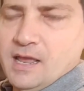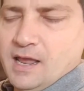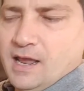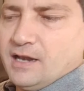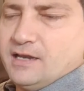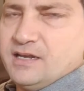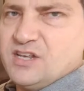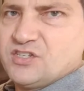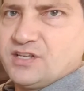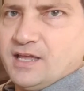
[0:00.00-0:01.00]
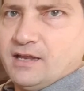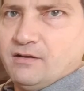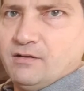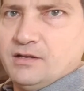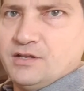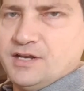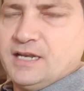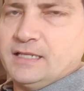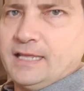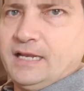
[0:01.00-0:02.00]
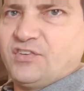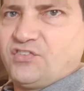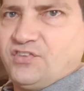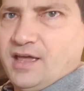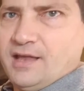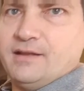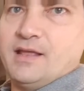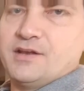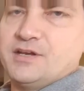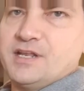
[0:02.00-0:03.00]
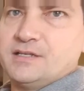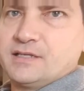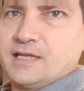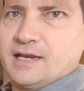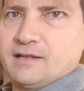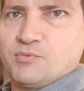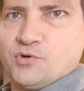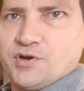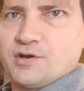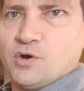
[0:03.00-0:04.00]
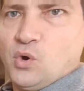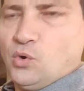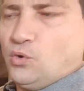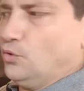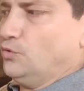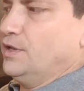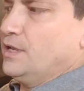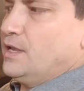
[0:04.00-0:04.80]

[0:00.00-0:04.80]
And it needs to you need to let it set, and you need to get it pretty cold.